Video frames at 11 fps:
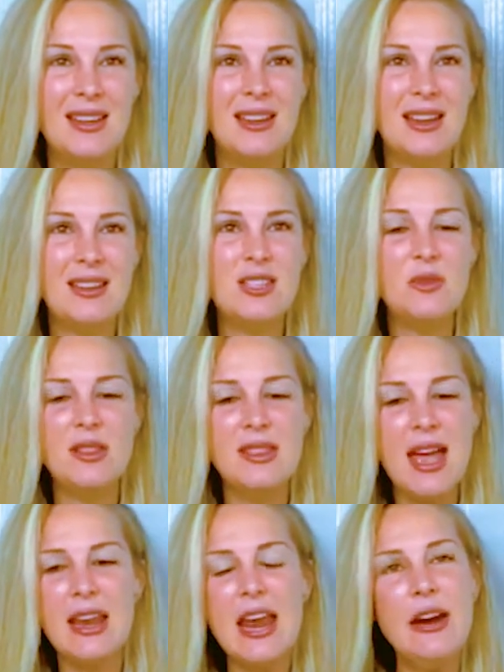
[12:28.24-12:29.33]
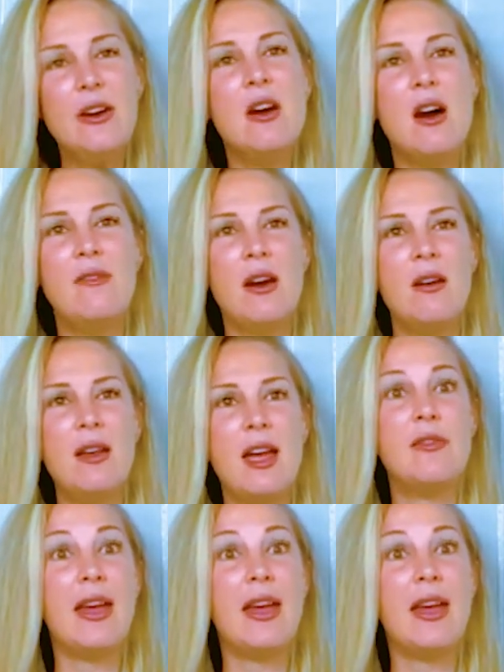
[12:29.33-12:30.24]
And so that that area of our life